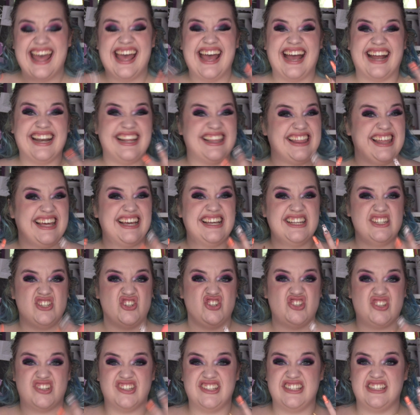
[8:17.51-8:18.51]
and I think it's
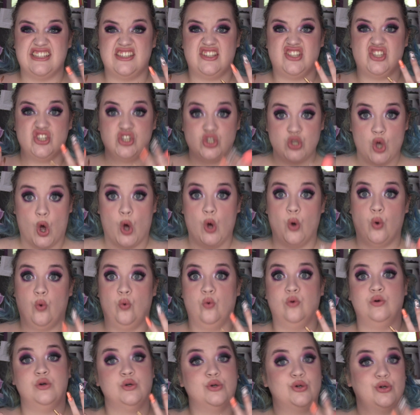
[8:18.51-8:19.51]
just because it's
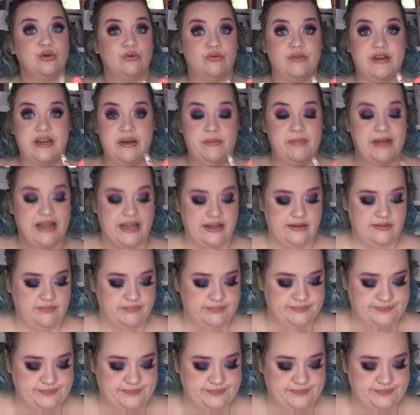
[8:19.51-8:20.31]
so creamy.